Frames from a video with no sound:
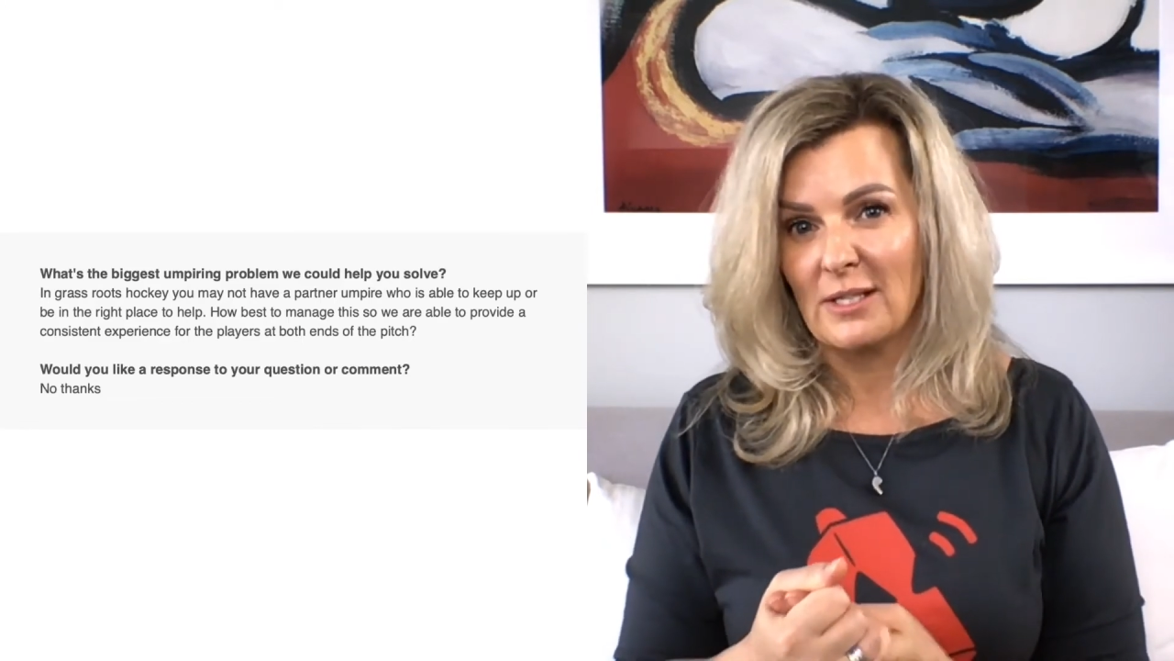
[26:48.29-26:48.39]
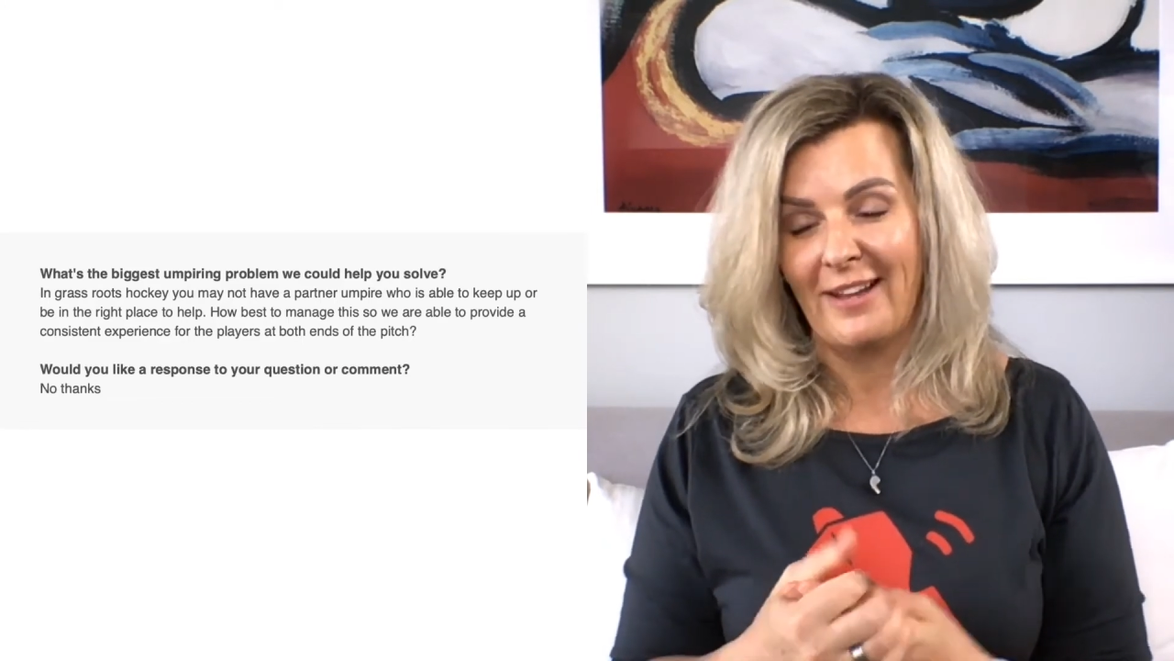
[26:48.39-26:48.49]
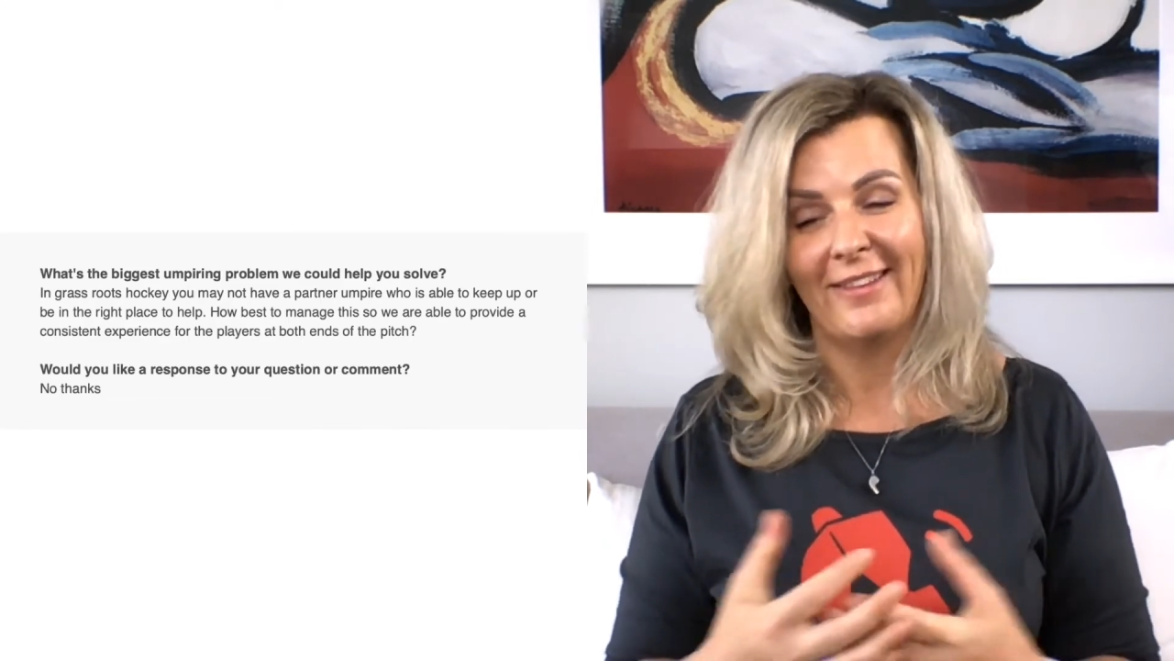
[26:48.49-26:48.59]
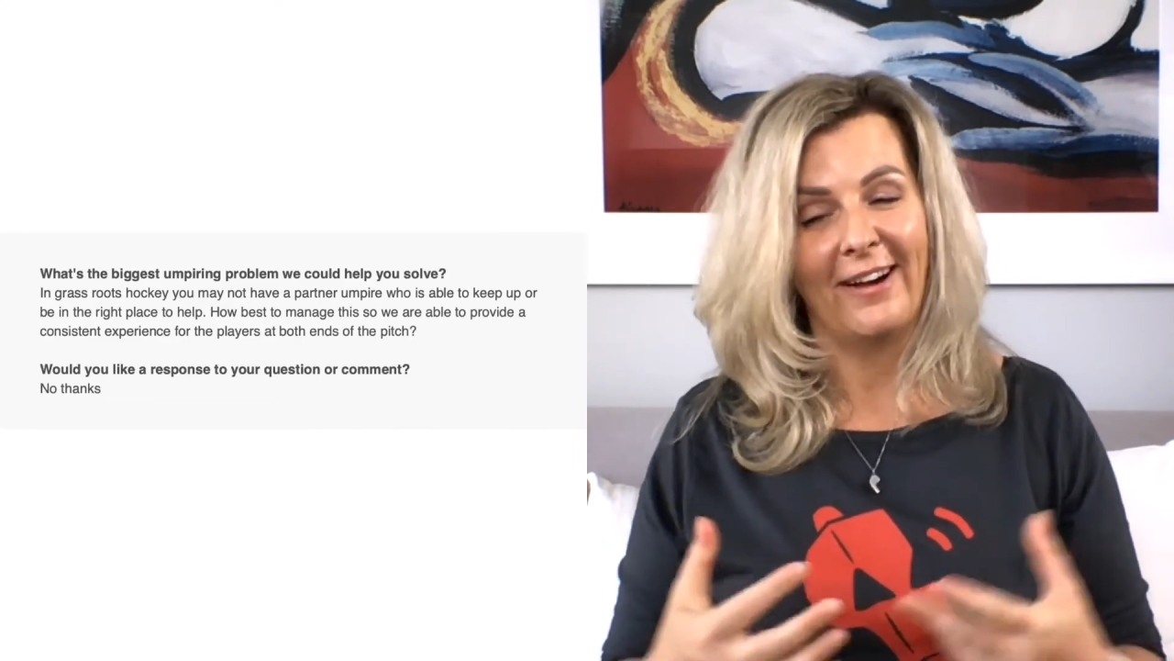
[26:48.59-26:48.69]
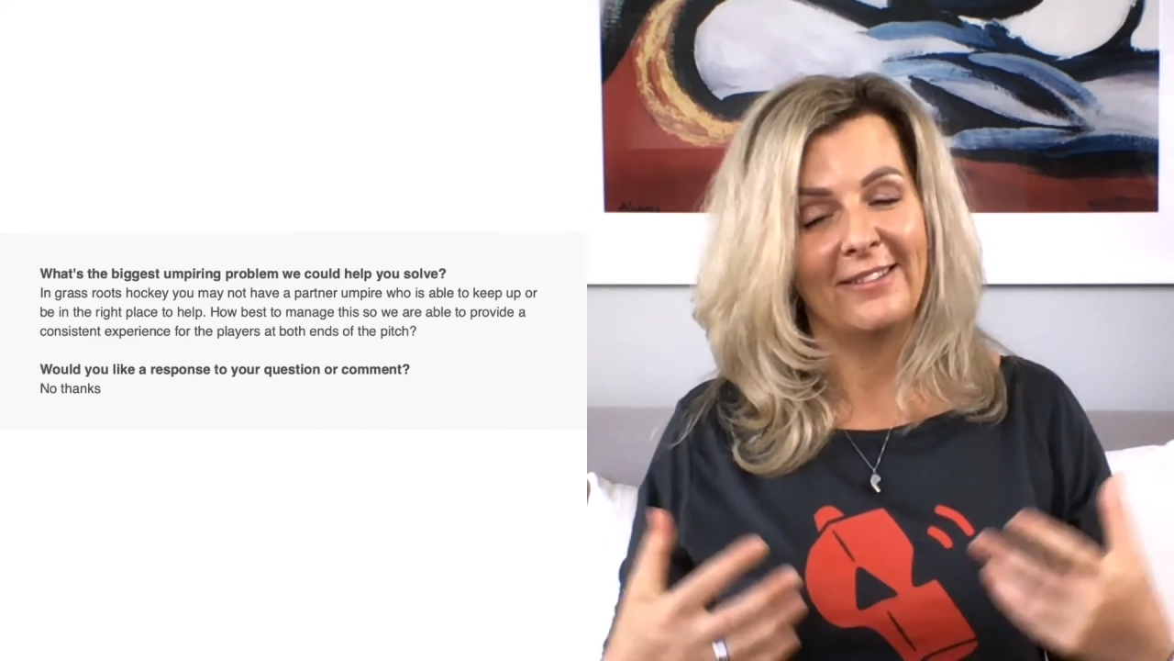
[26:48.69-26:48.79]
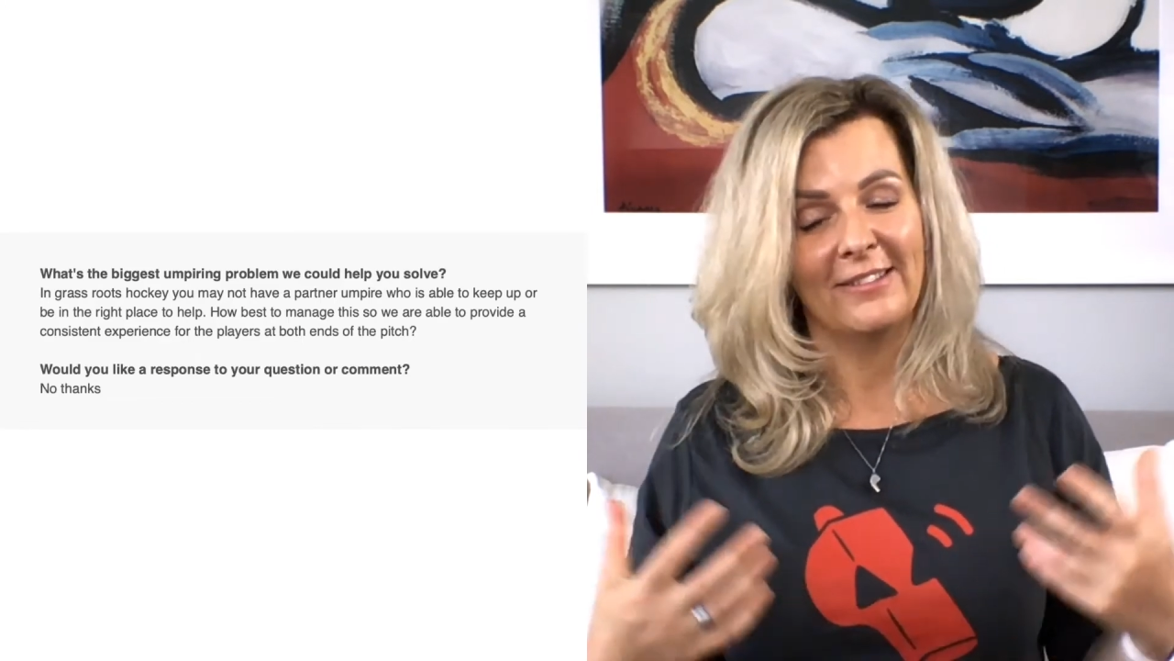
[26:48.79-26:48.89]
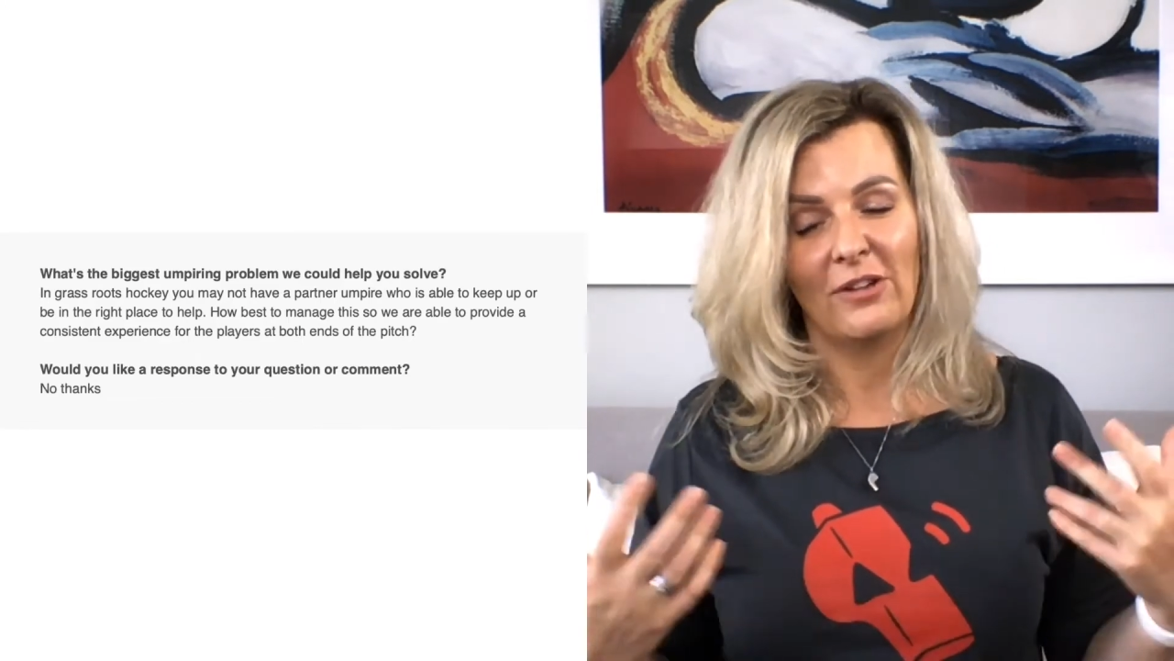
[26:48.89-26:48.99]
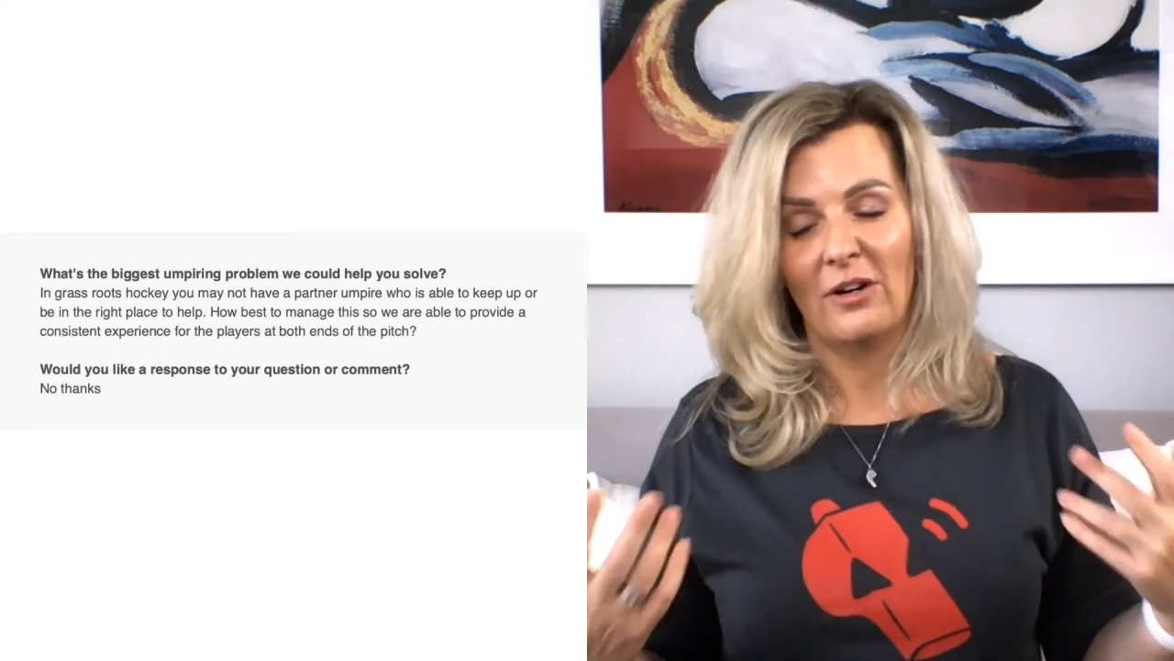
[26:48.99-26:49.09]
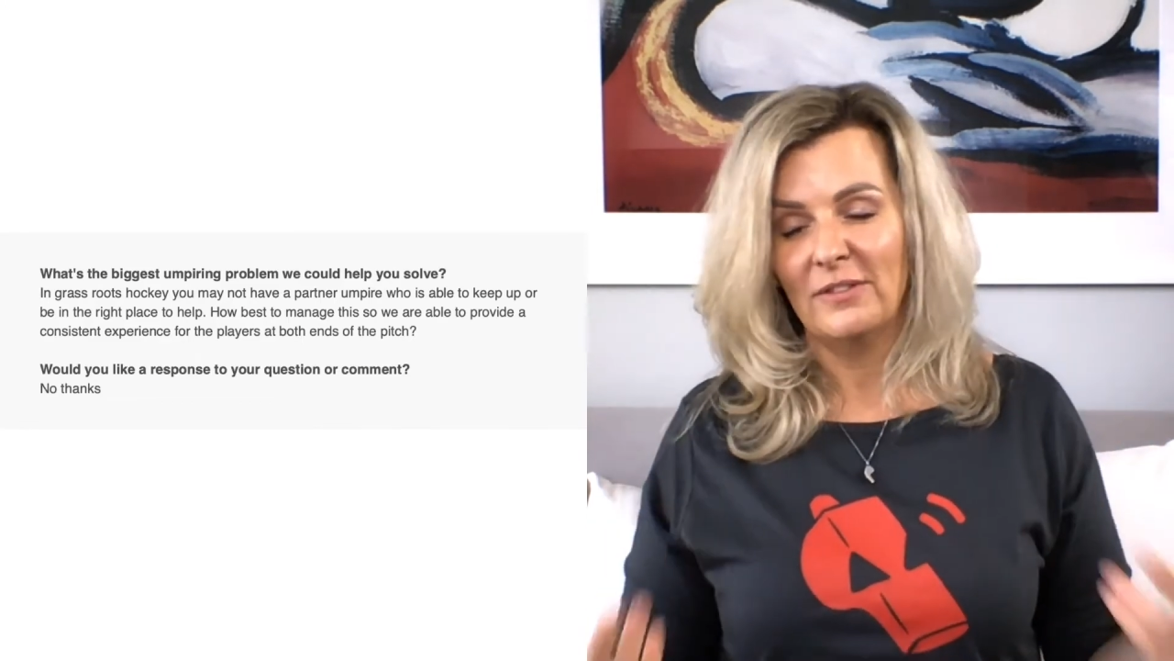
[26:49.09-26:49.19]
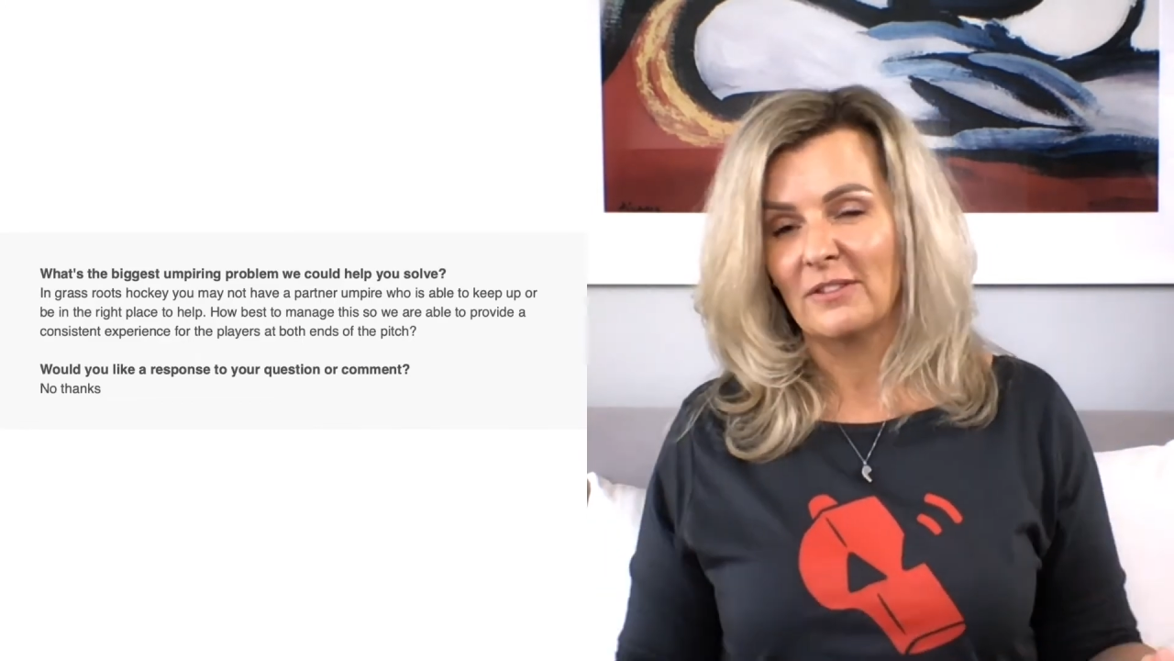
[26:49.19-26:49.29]
and that is
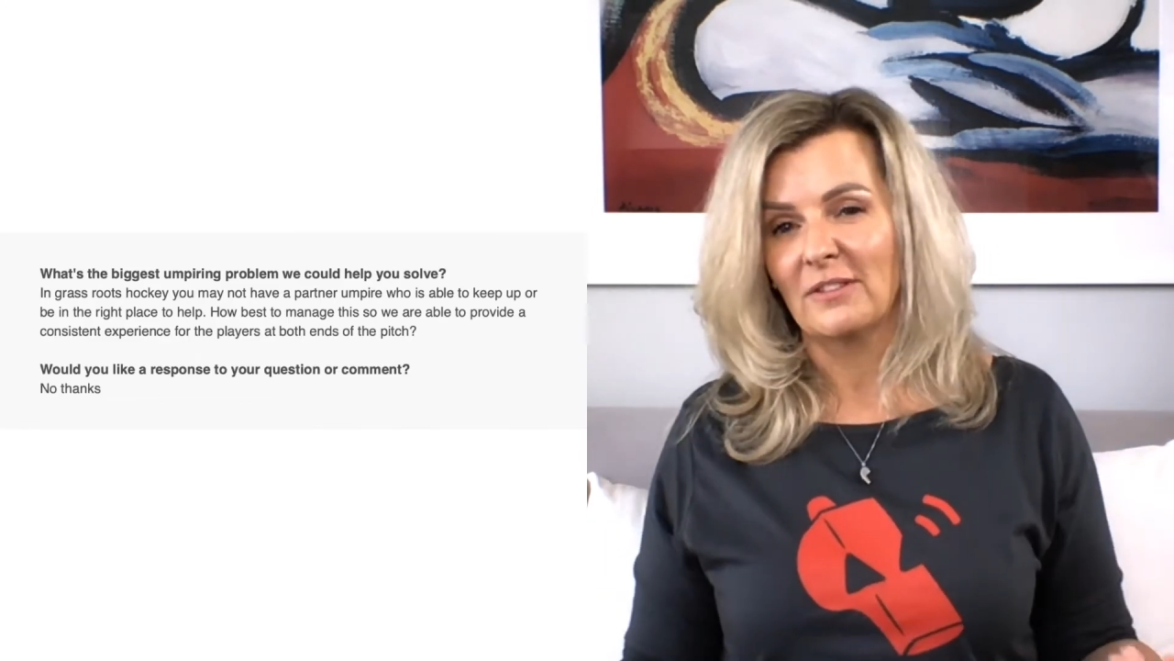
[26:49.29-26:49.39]
obviously